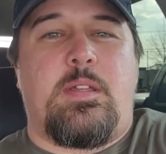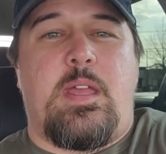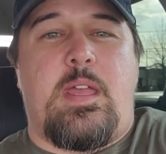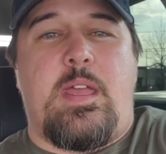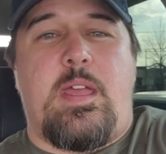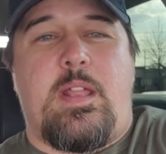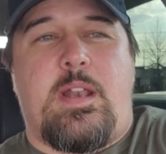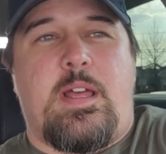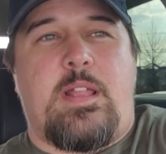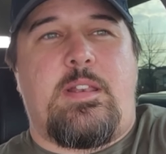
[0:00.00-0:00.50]

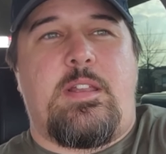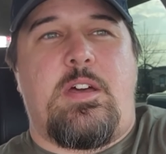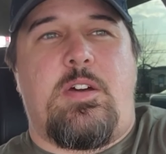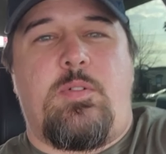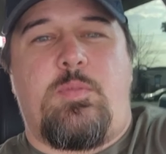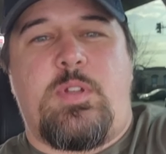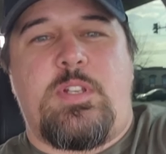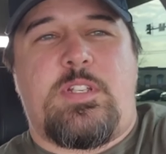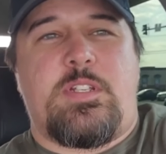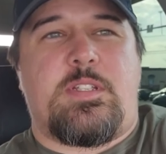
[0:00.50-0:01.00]
And I know
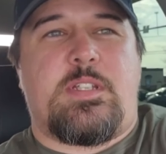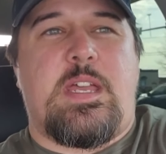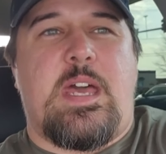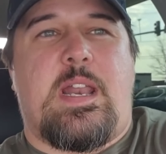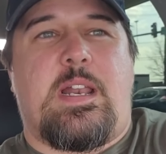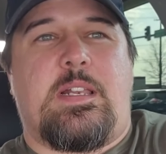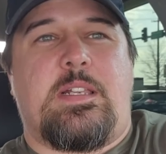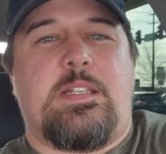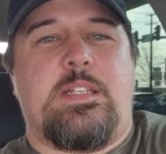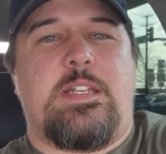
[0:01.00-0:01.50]
we just
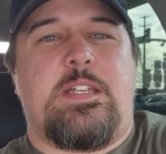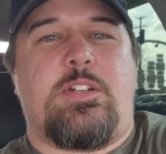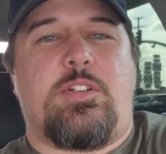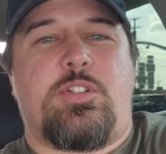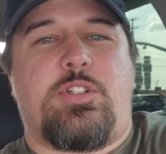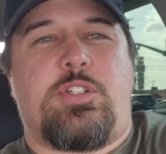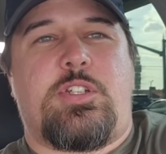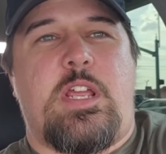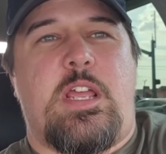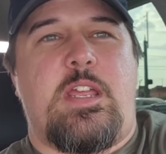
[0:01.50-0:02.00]
got a little
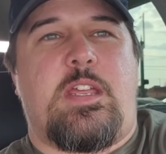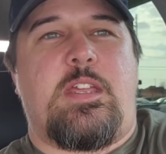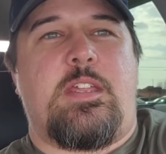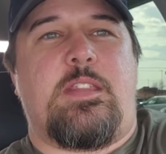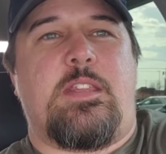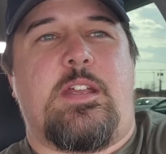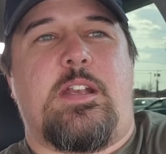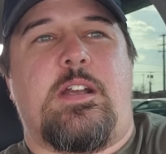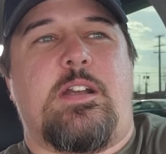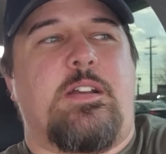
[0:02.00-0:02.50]
shaky
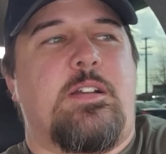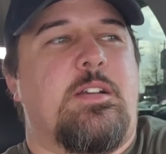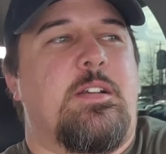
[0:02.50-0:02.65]
there,